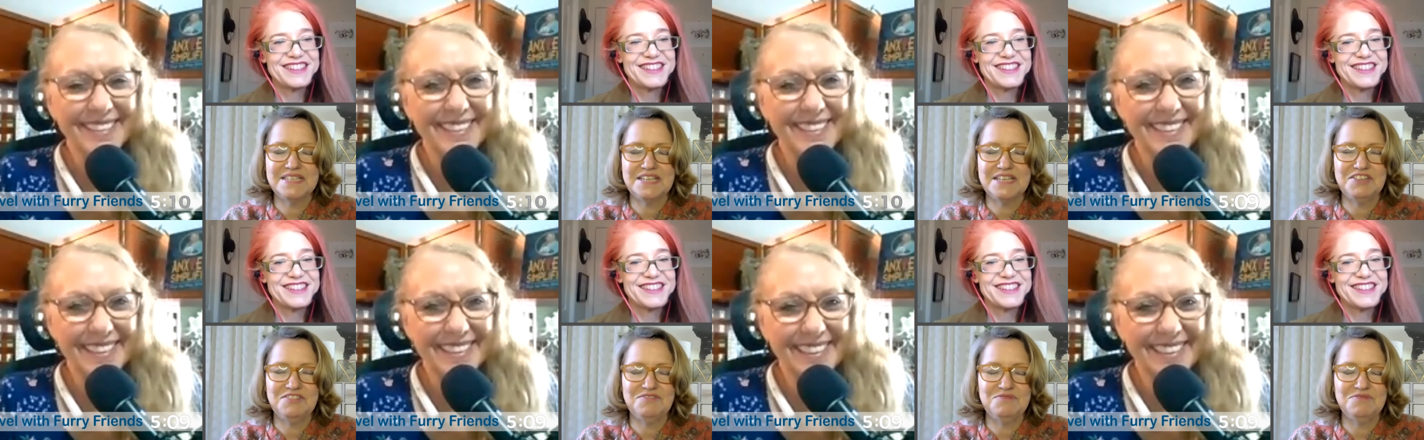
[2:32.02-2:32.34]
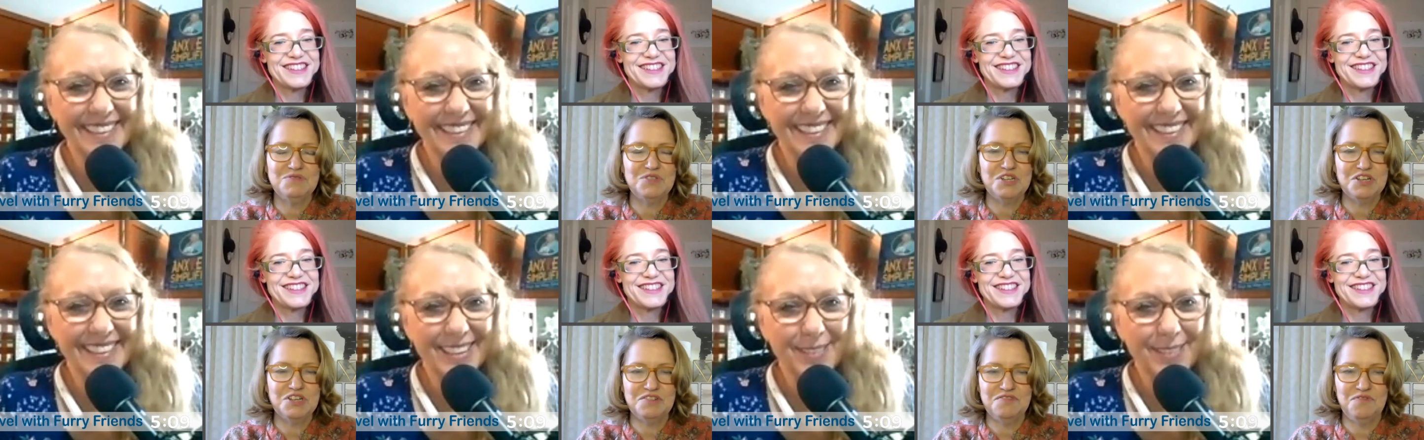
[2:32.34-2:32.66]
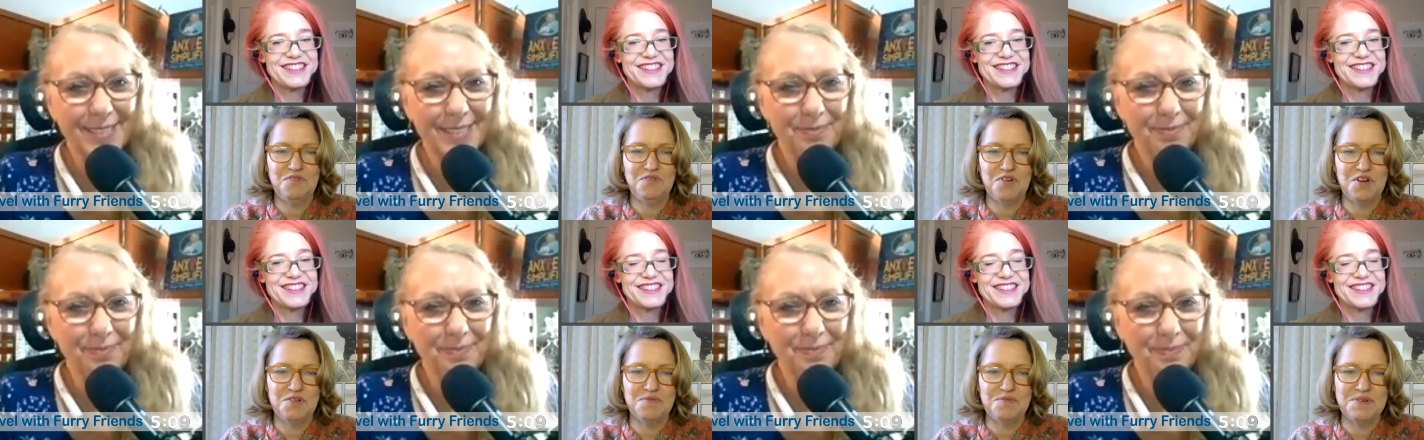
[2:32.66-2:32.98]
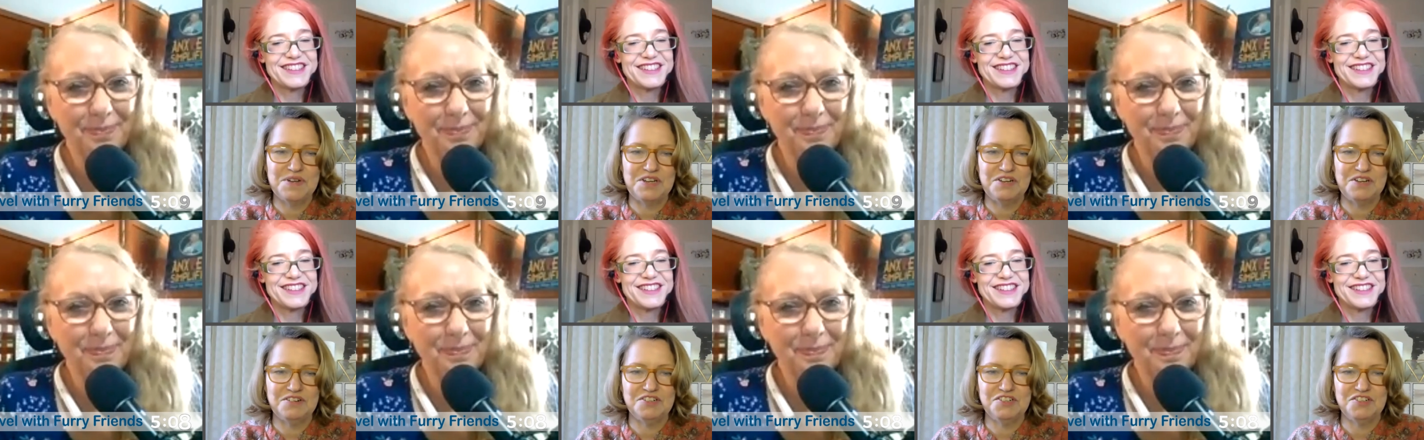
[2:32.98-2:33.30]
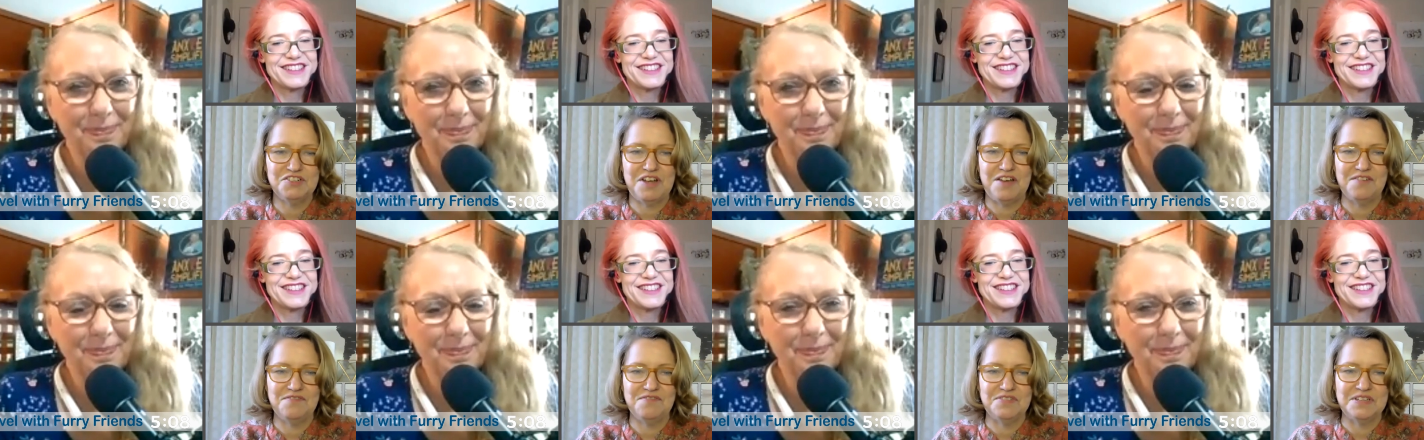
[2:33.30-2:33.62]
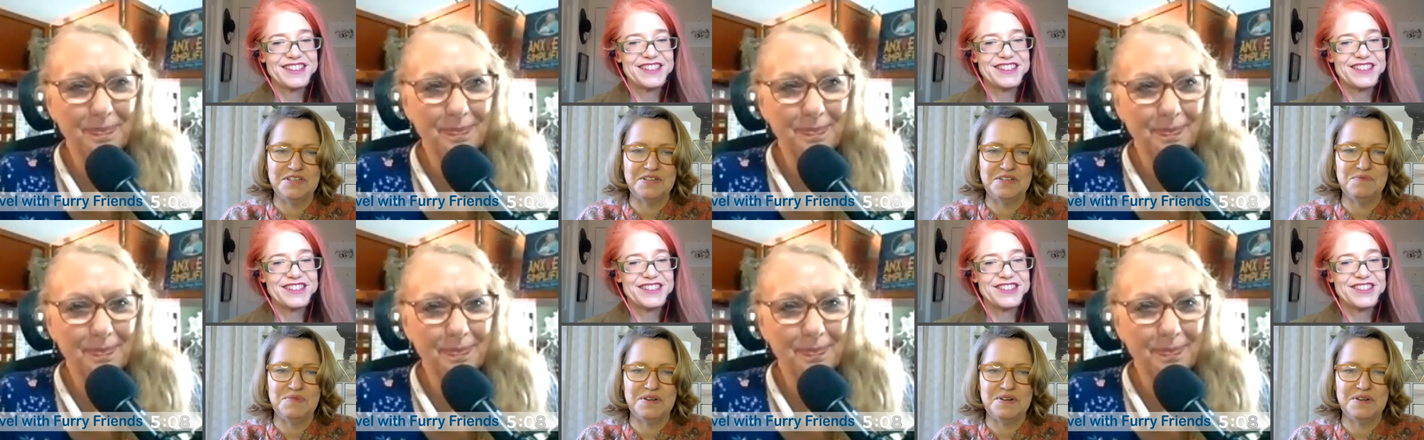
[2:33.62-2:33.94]
Speaker 1: that you look for when you're
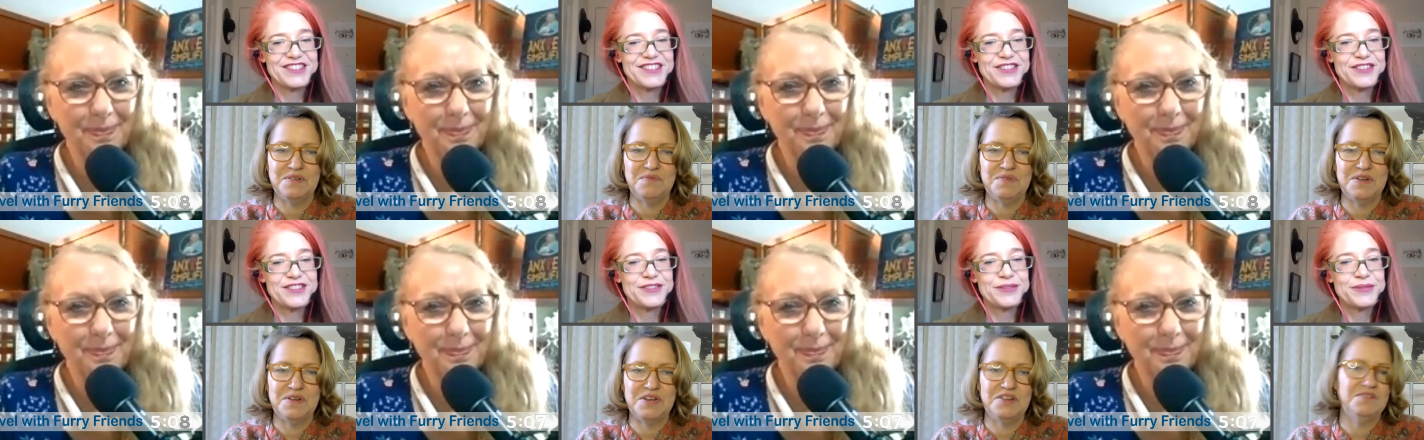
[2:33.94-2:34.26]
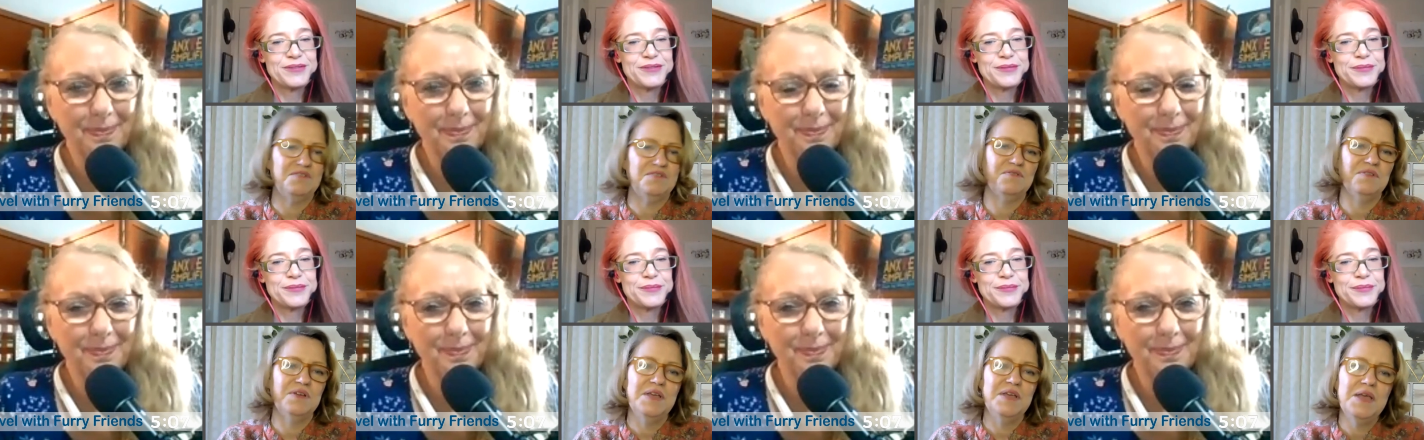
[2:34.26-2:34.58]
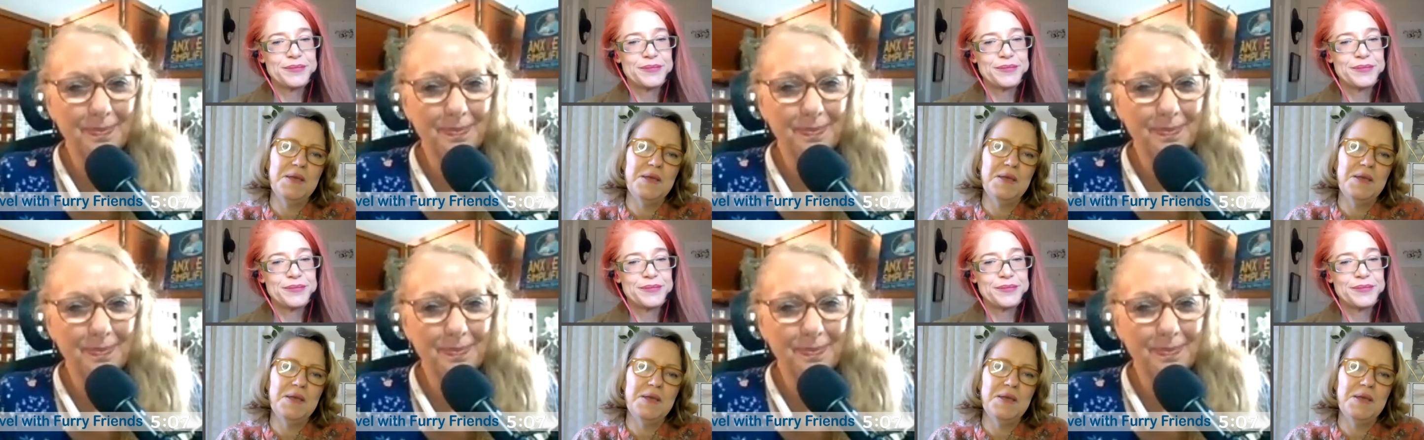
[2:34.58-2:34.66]
traveling? When you